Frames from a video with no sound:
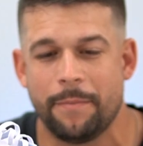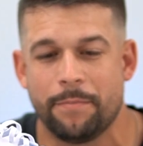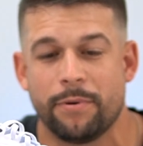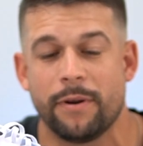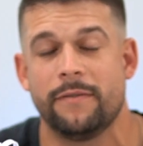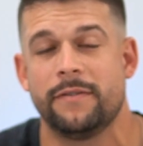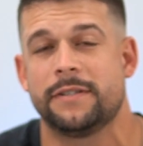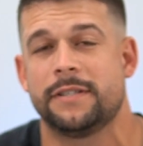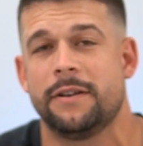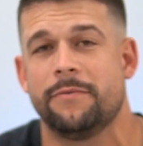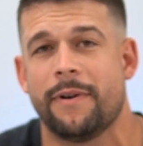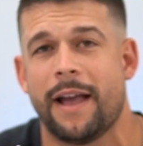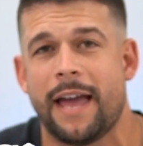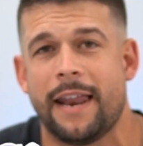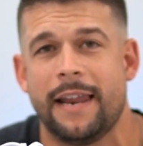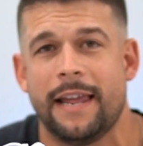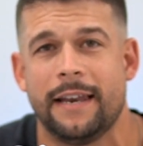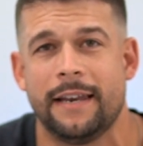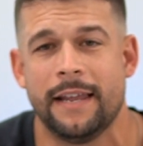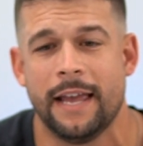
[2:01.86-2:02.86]
previously
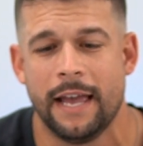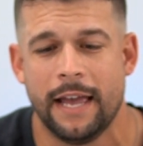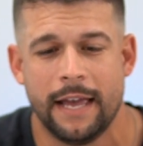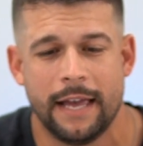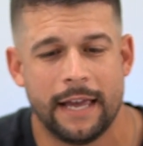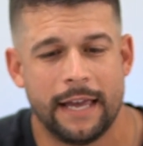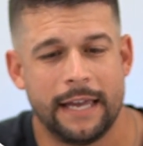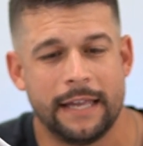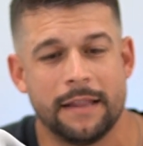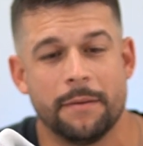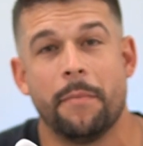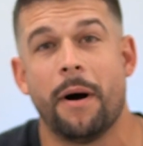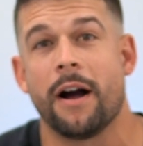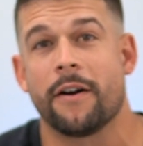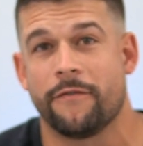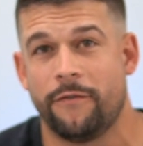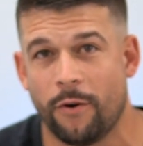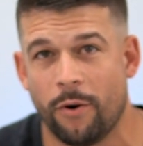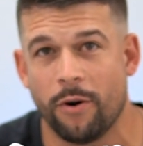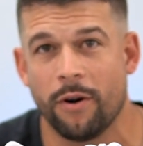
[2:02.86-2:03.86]
ran in the
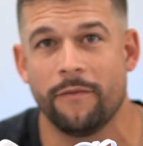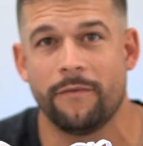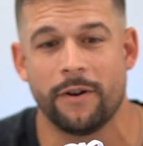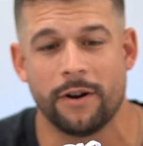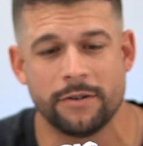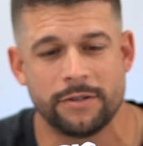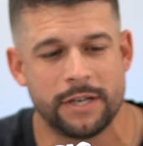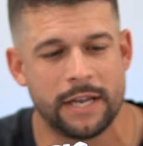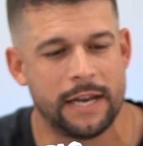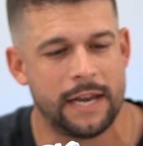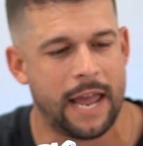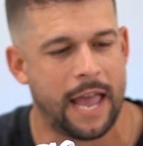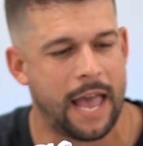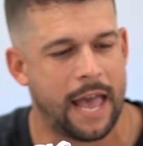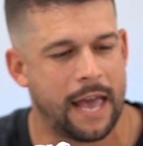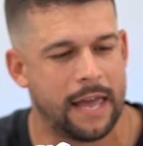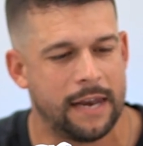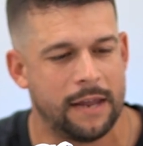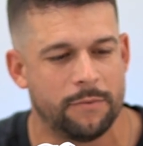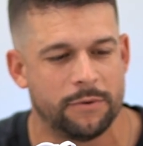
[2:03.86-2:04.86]
Mach 4 version,
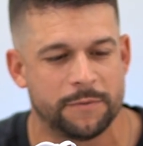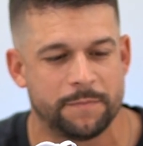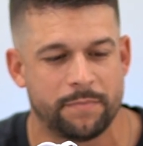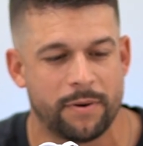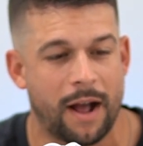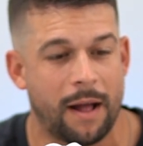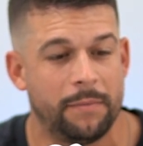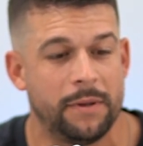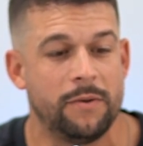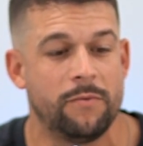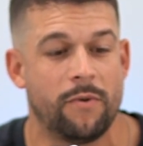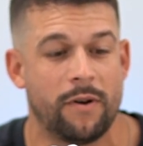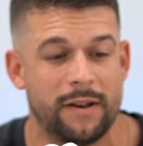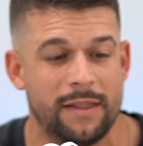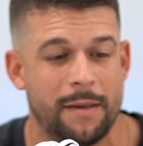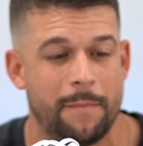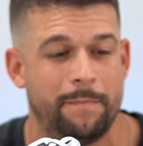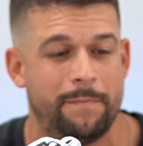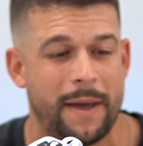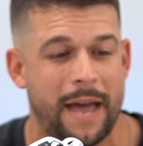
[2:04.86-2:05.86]
and it was probably one of
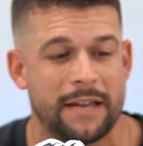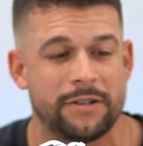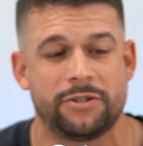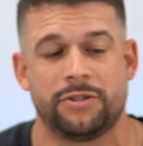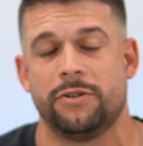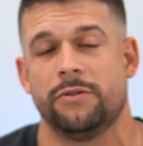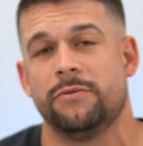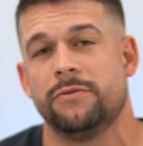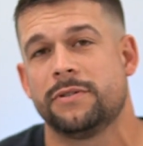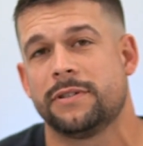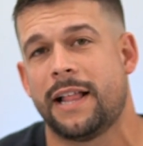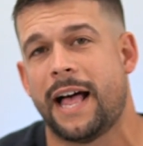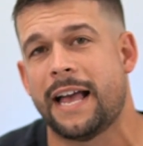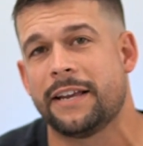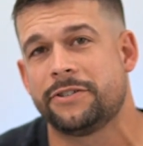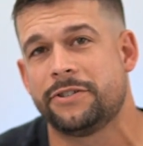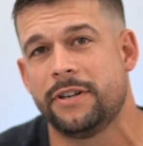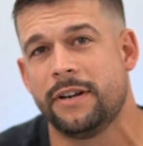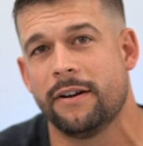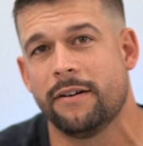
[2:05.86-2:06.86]
the best shoes
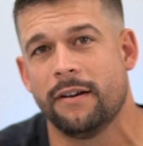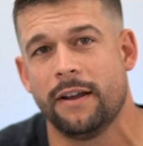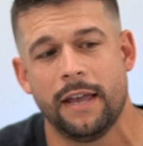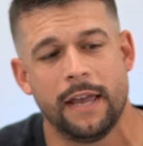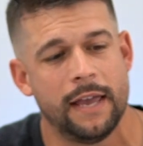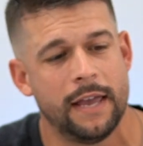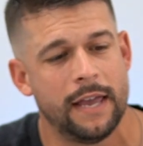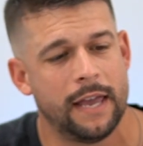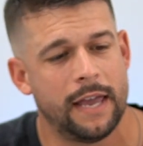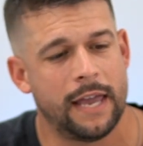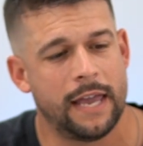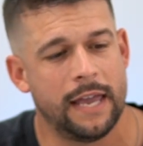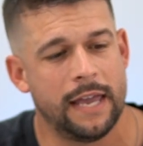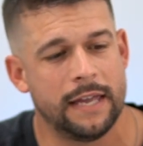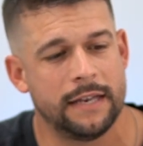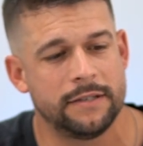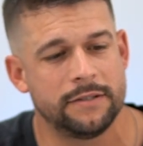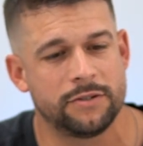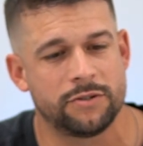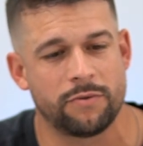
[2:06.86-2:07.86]
last year
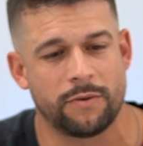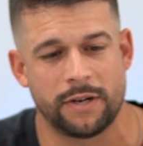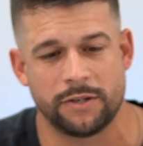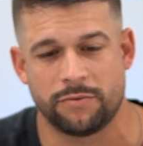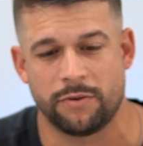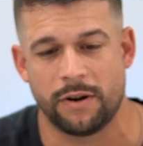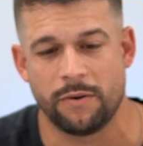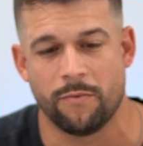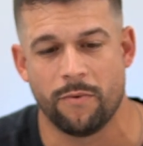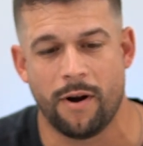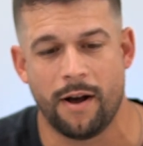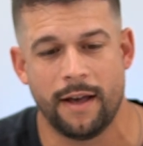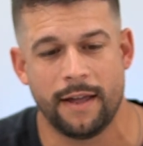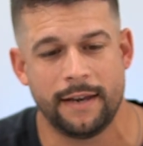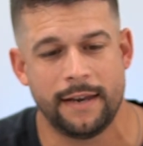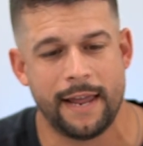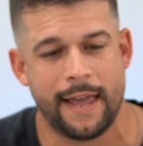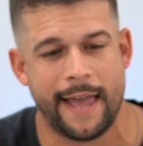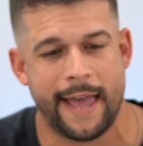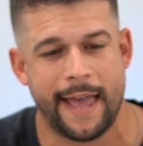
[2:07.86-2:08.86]
in
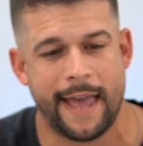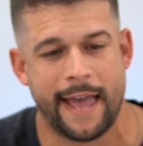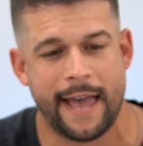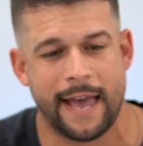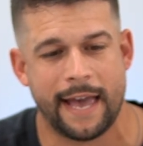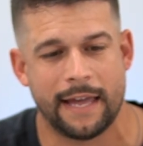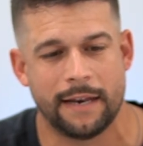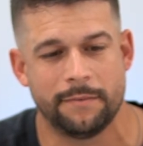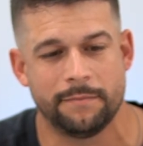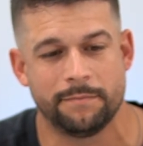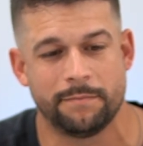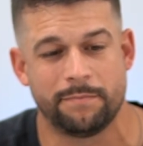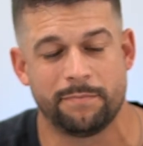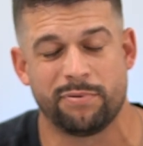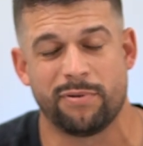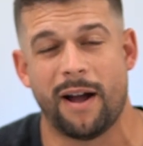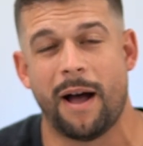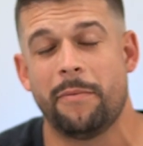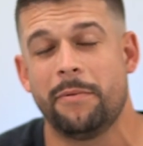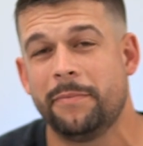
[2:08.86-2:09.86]
2021, and
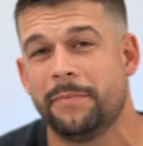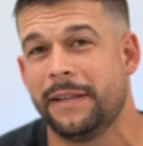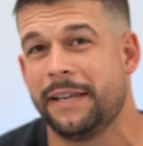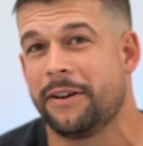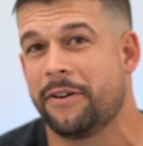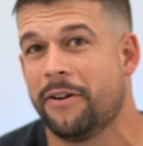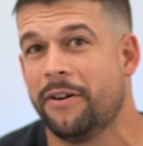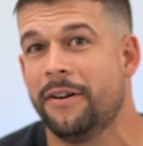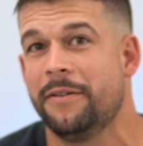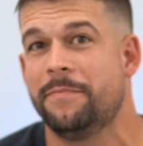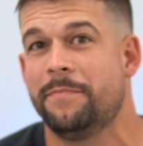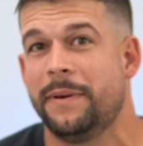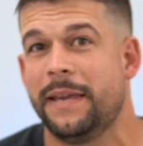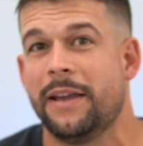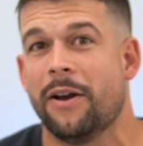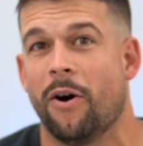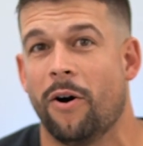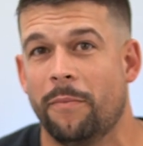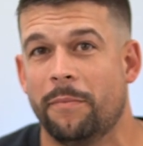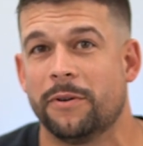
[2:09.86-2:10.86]
probably could
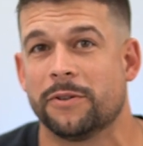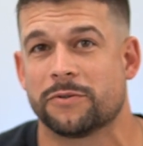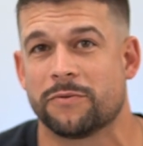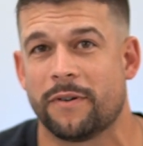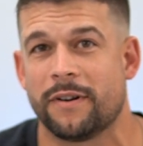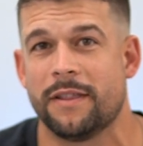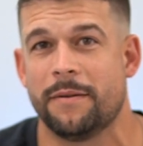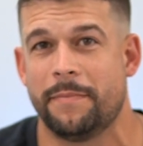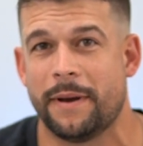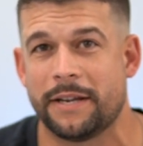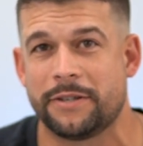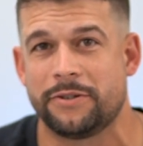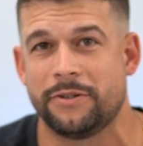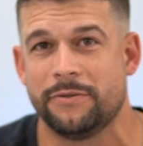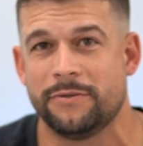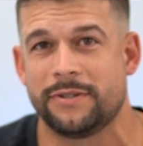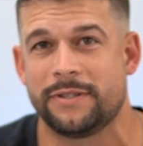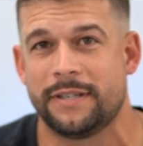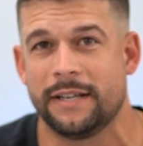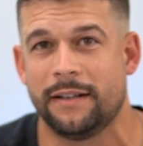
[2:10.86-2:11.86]
be almost one of the best
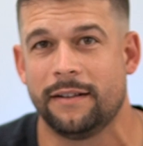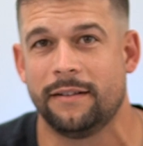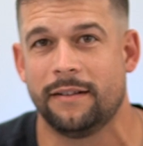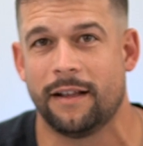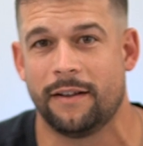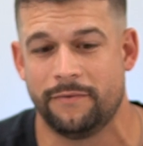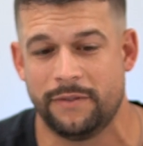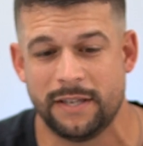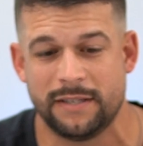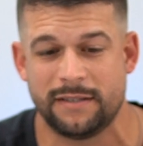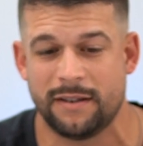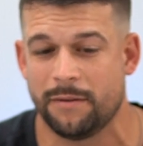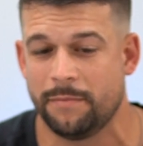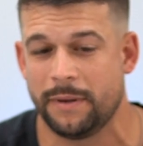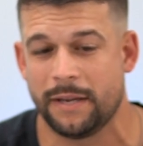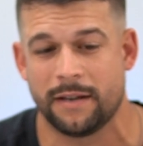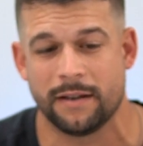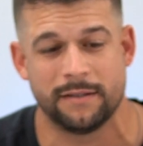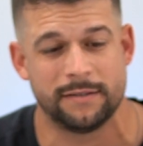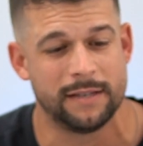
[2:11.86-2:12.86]
shoes still of this year
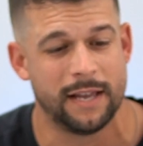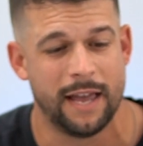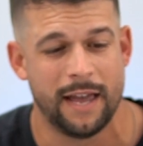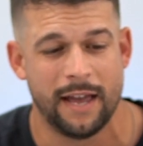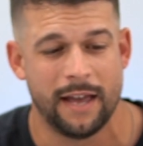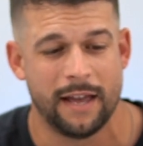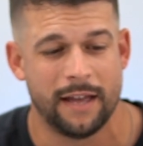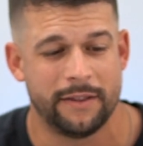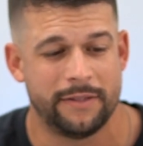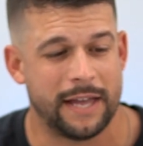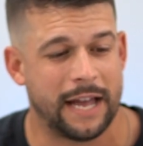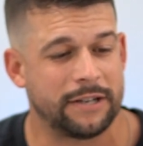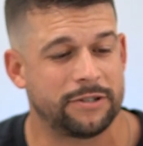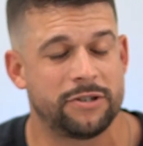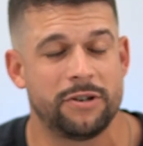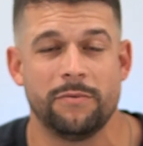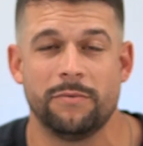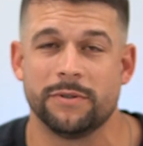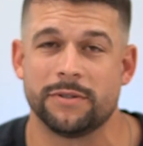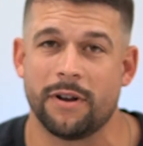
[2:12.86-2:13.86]
because that
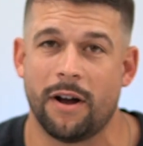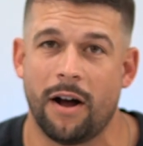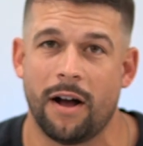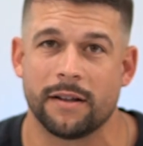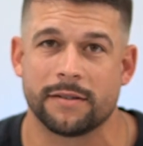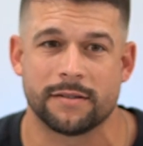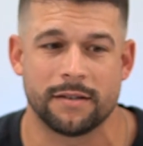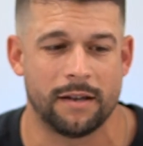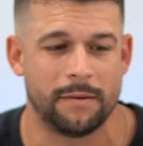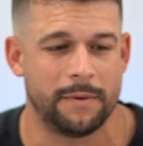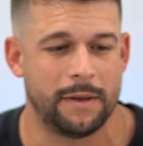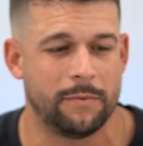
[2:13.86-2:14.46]
shoe was awesome.